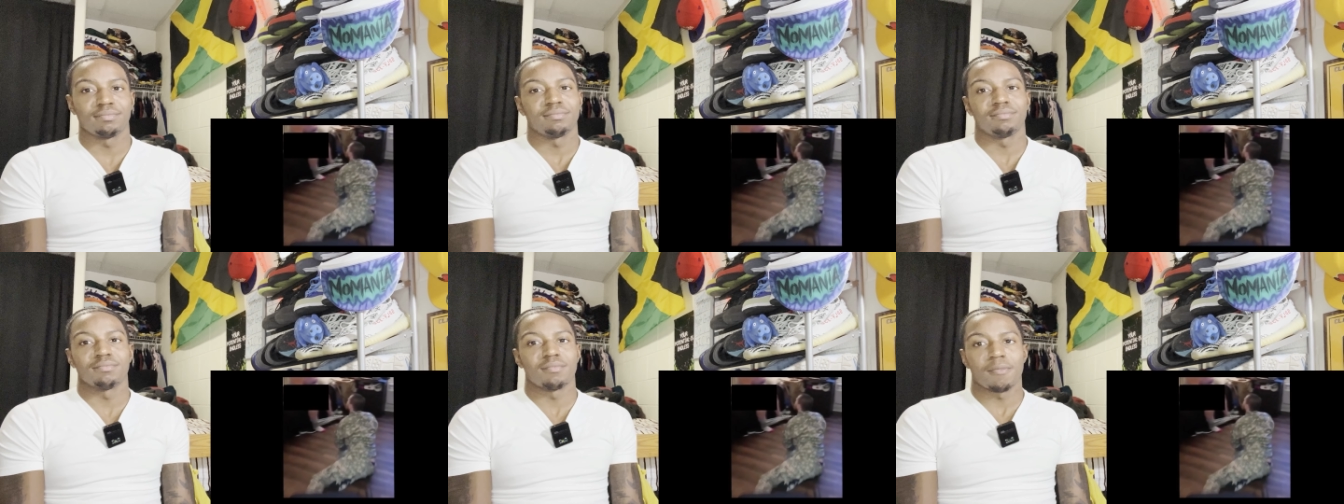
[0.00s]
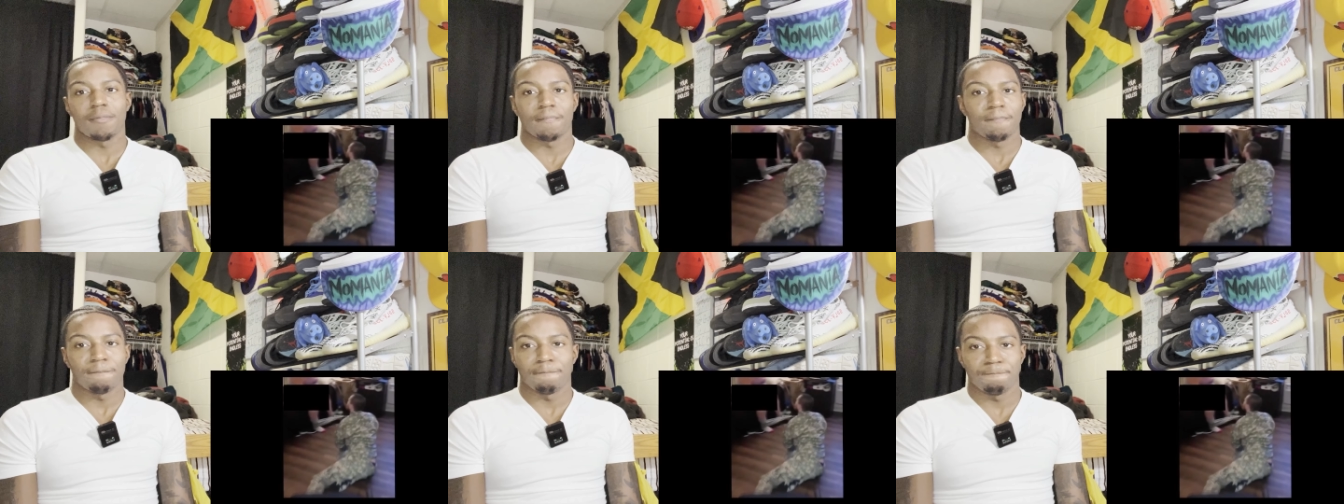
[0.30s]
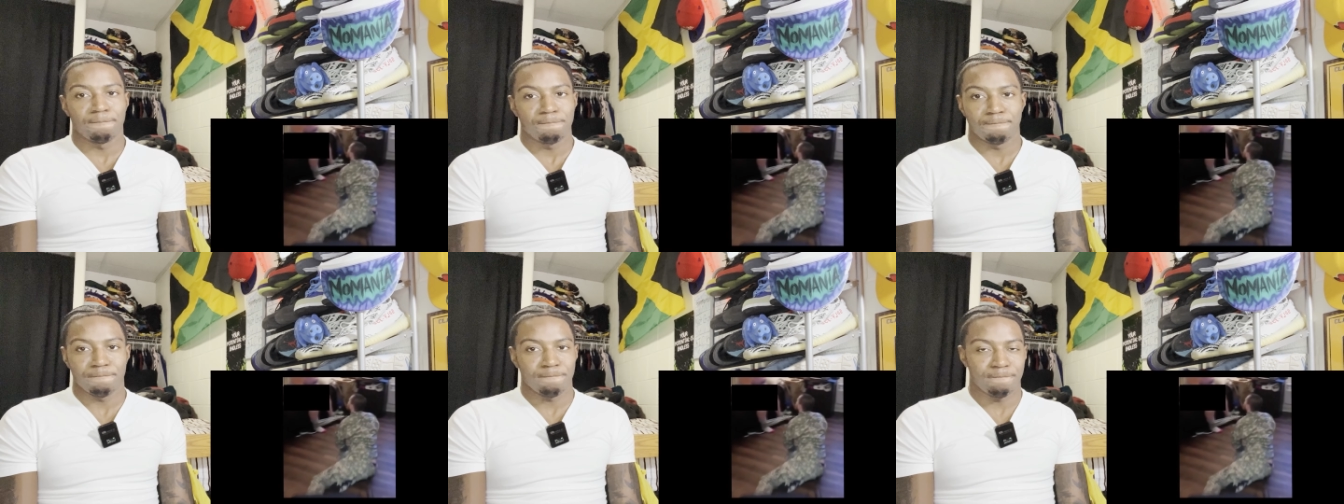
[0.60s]
ever seen
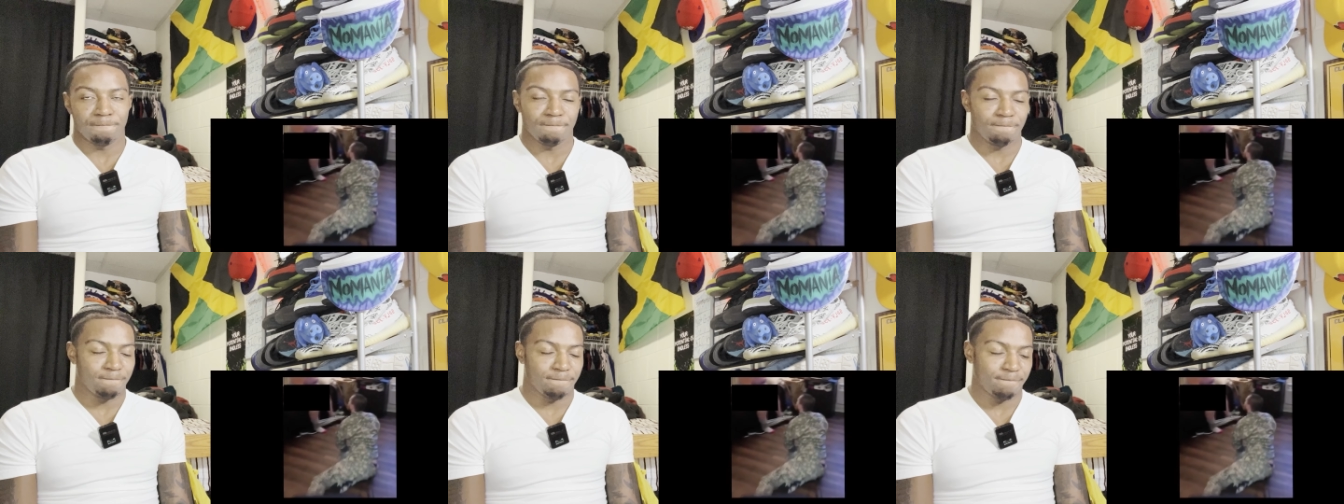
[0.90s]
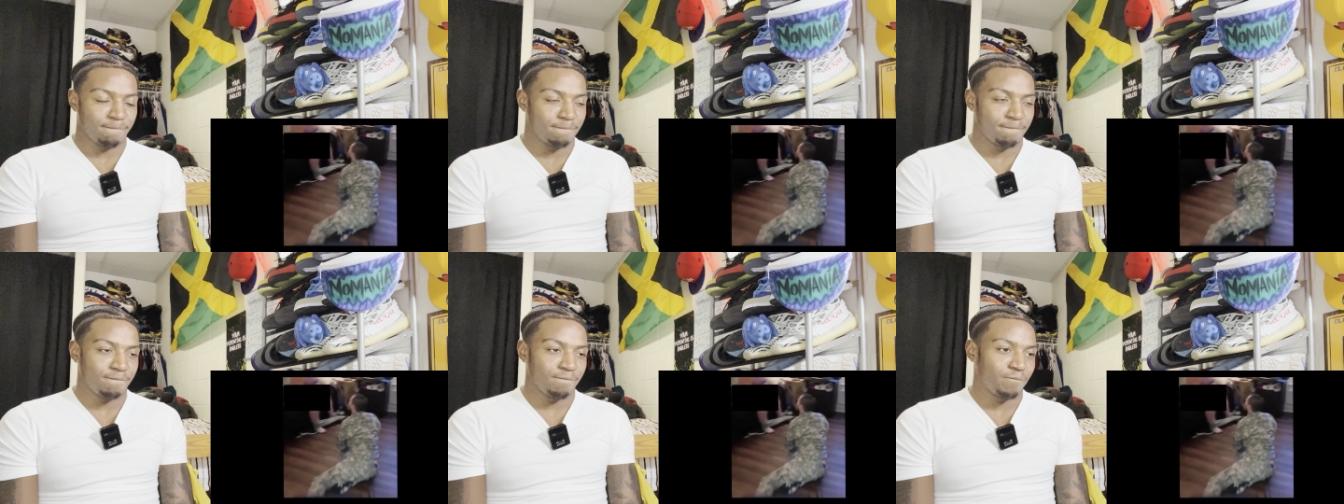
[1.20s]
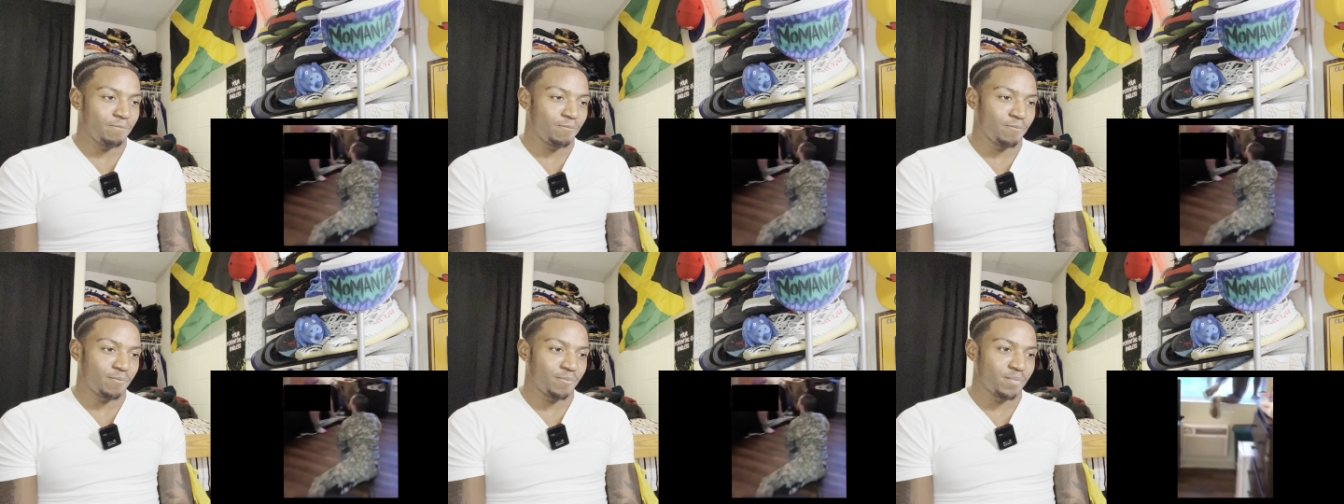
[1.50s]
with regarding someone
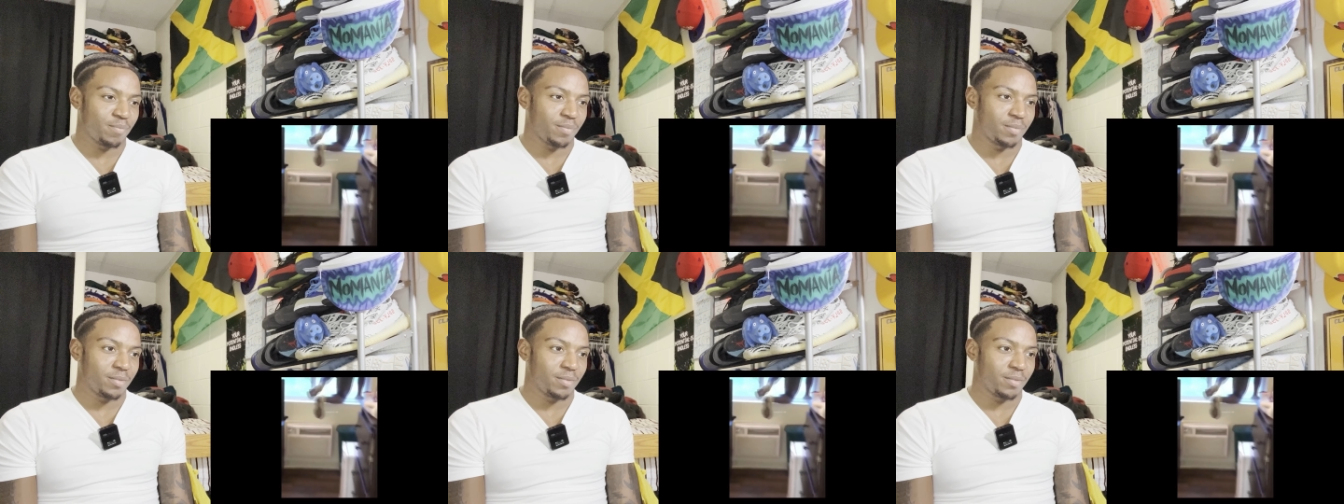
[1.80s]
cheating.